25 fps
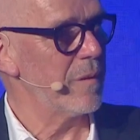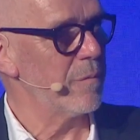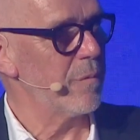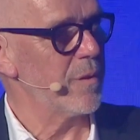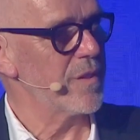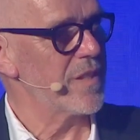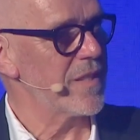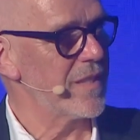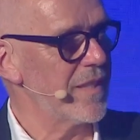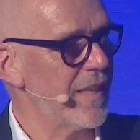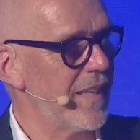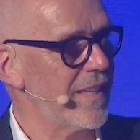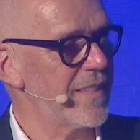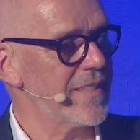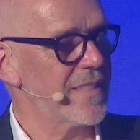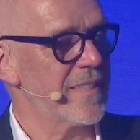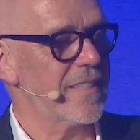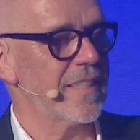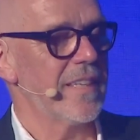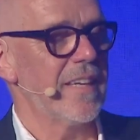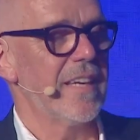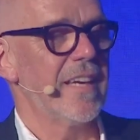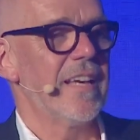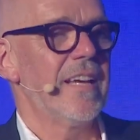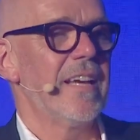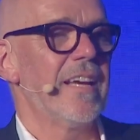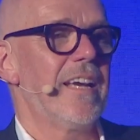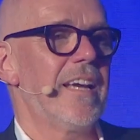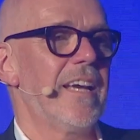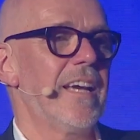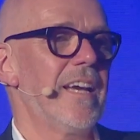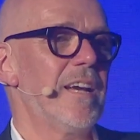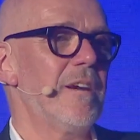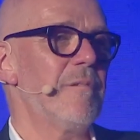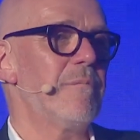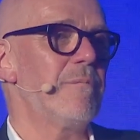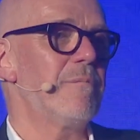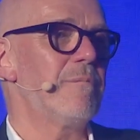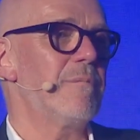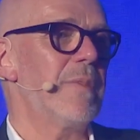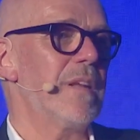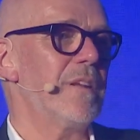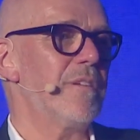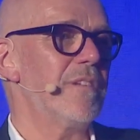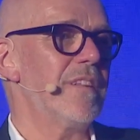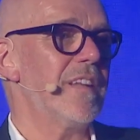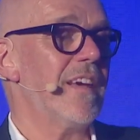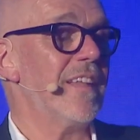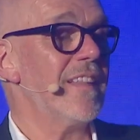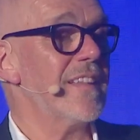what's next.
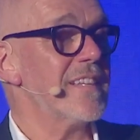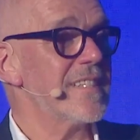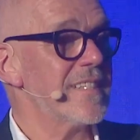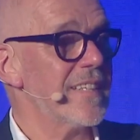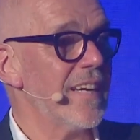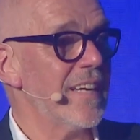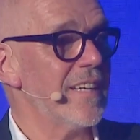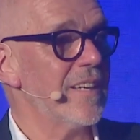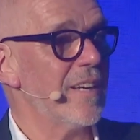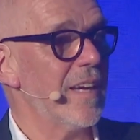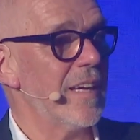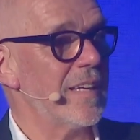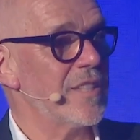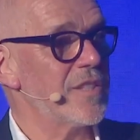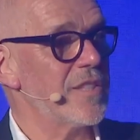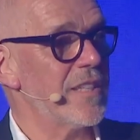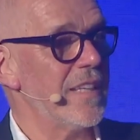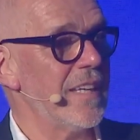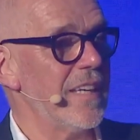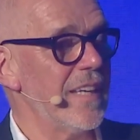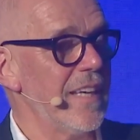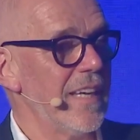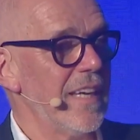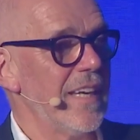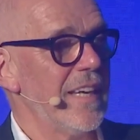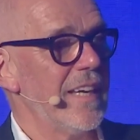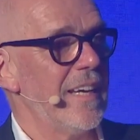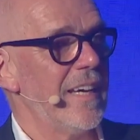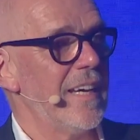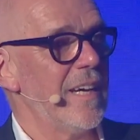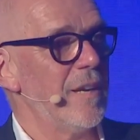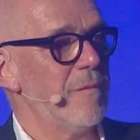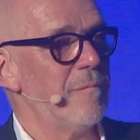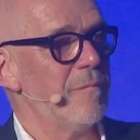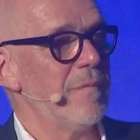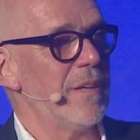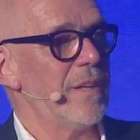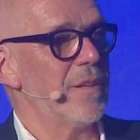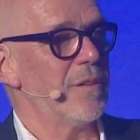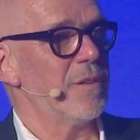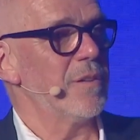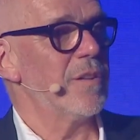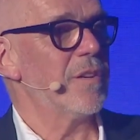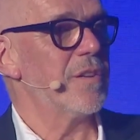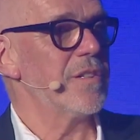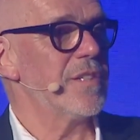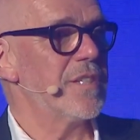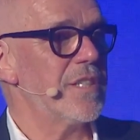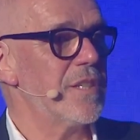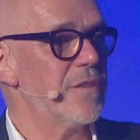But on the other side, actually,
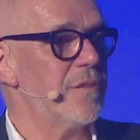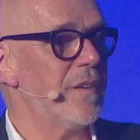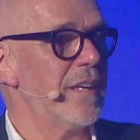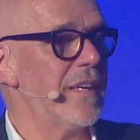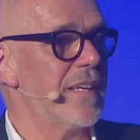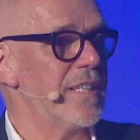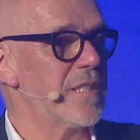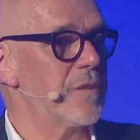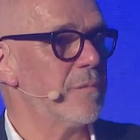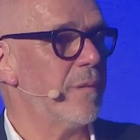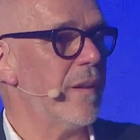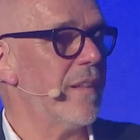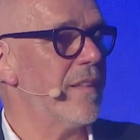considering as well